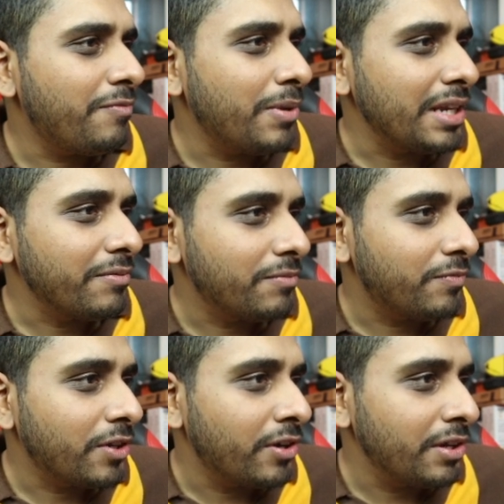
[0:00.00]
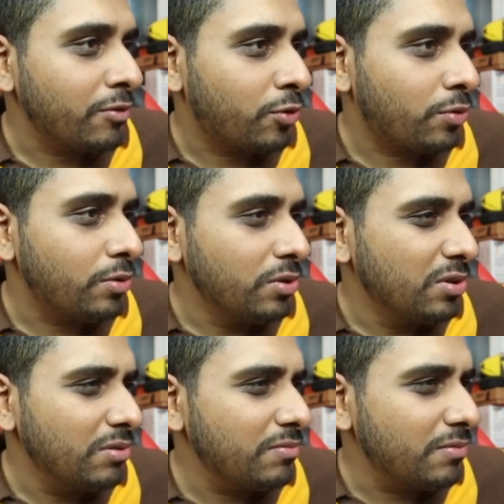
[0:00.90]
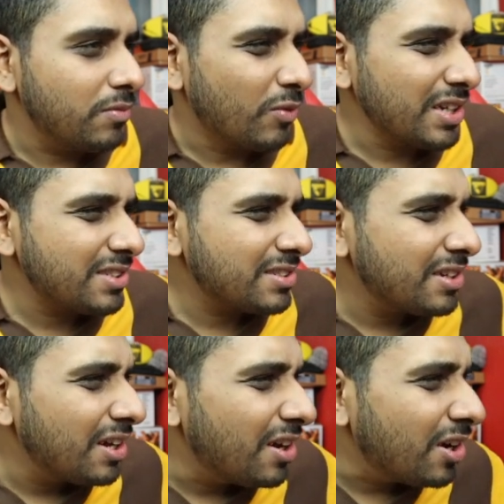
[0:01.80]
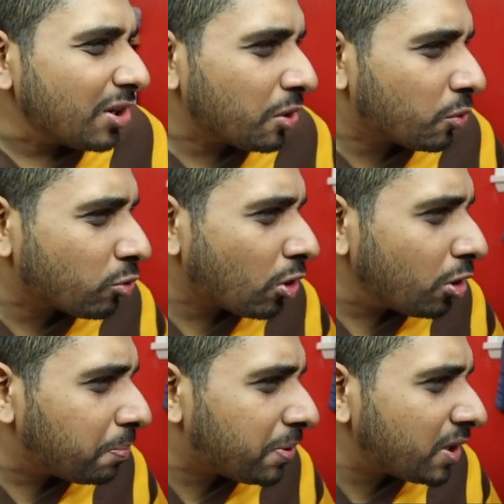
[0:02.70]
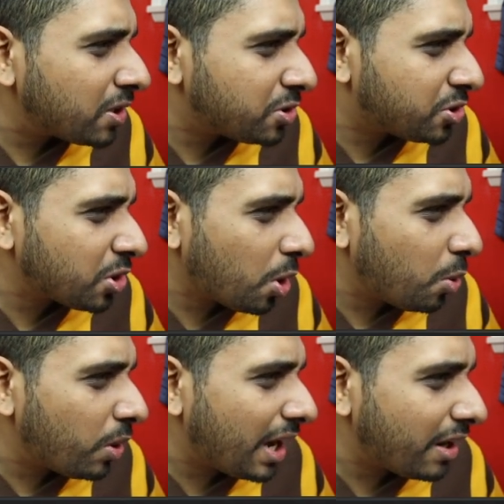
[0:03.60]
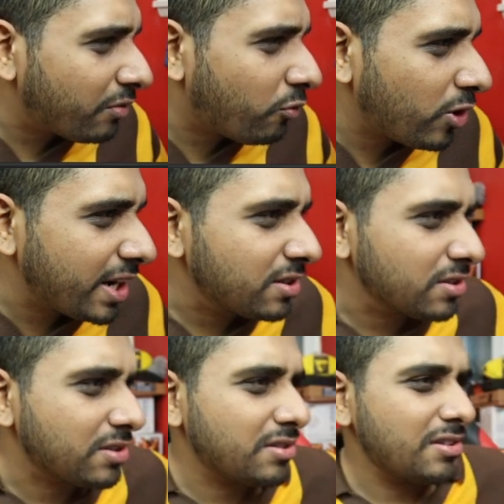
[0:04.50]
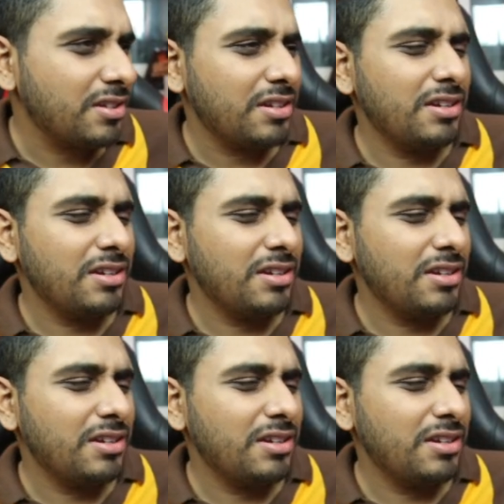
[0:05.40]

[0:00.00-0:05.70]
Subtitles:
Bloody forgot you. What? Groper Joe and Friends.